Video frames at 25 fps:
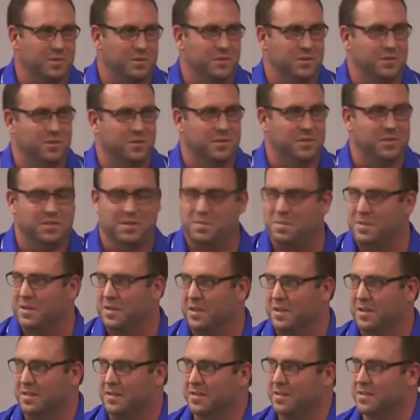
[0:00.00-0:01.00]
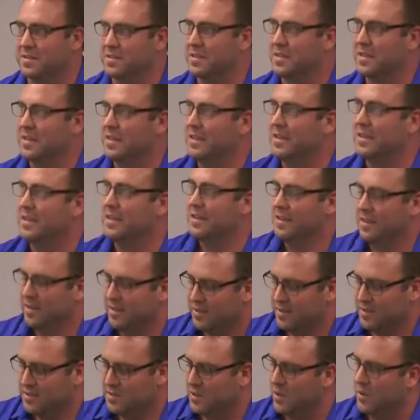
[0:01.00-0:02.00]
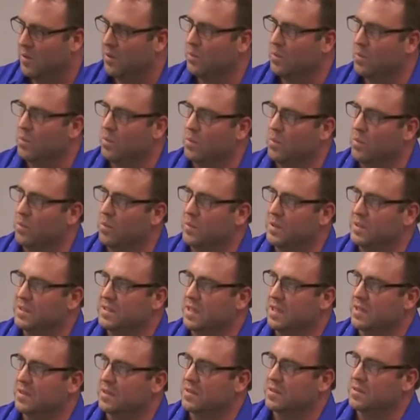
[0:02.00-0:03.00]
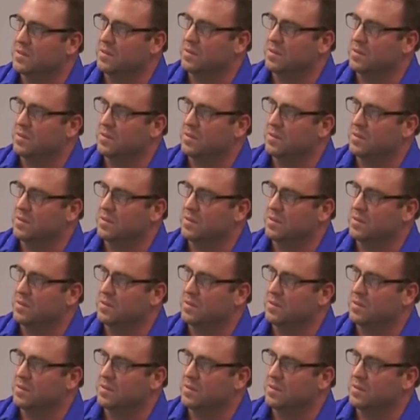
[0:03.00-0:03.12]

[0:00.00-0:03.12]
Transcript: you're doing something like this. So we take this